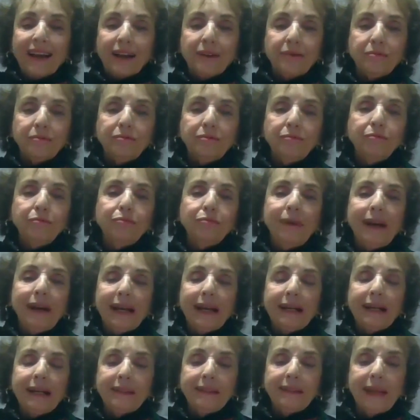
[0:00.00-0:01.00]
in
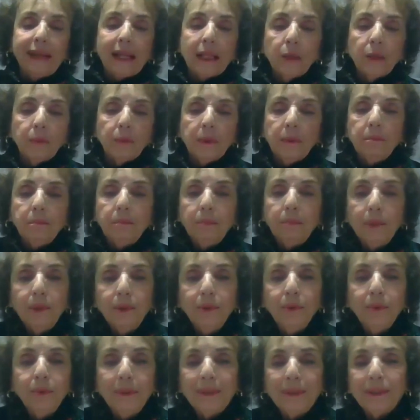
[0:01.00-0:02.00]
red and yellow and
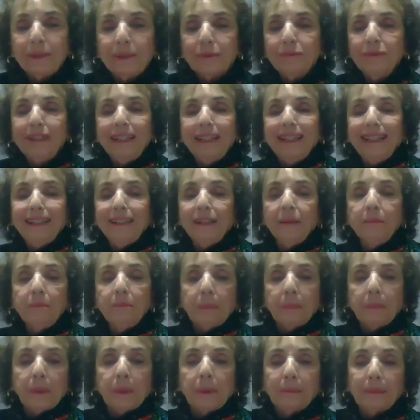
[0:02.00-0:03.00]
blue and green
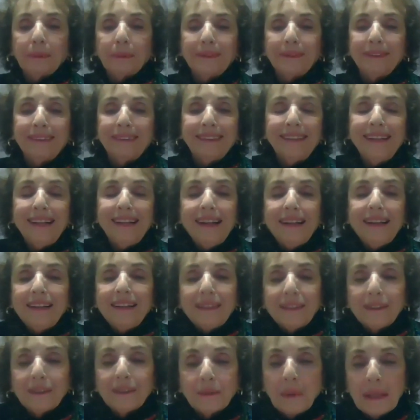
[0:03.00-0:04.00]
and purple uh,
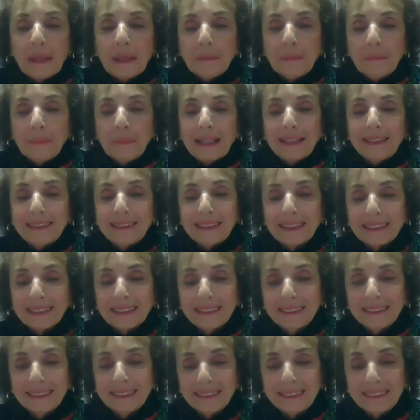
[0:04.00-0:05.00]
it's quite
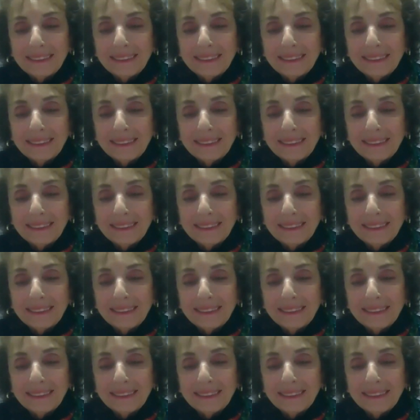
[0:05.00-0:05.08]
amazing